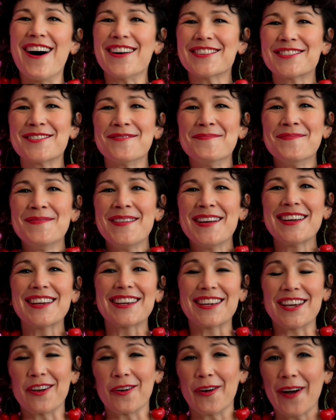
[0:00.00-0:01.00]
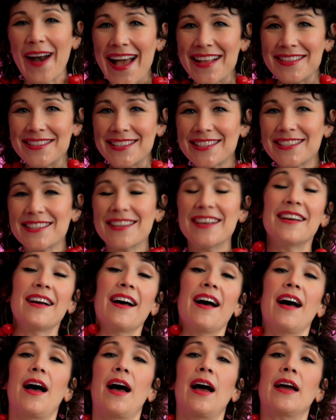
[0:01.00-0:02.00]
Awesome. Congrats.
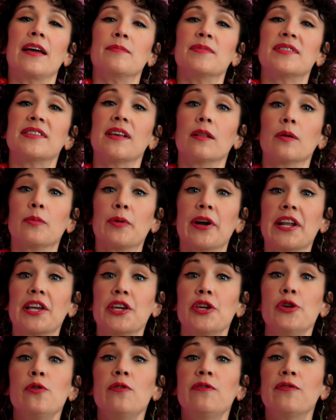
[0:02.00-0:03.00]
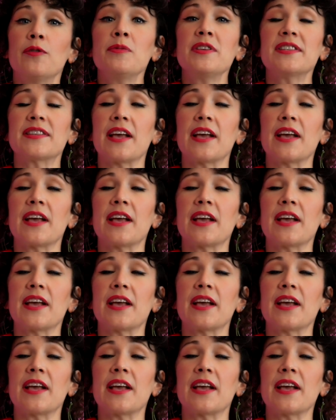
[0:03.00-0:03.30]
I am celebrating you from the